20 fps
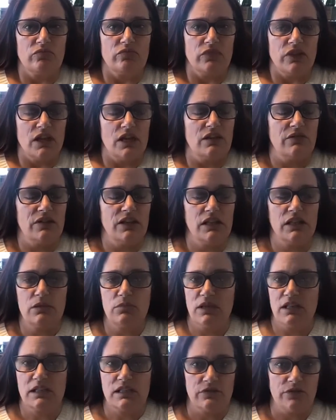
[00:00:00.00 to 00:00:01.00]
Even in the
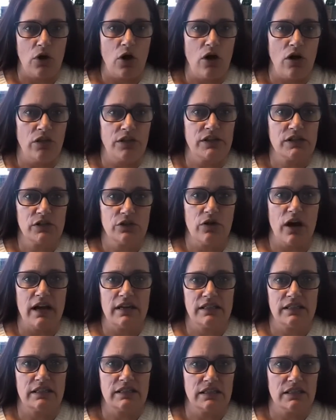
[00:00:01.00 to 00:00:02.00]
midst of all this
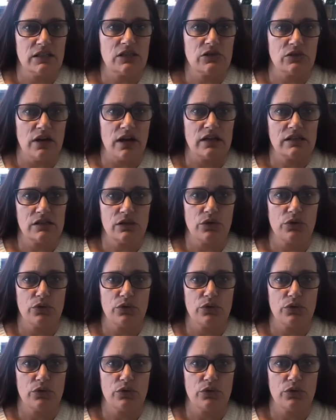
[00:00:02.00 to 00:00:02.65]
crisis and stress,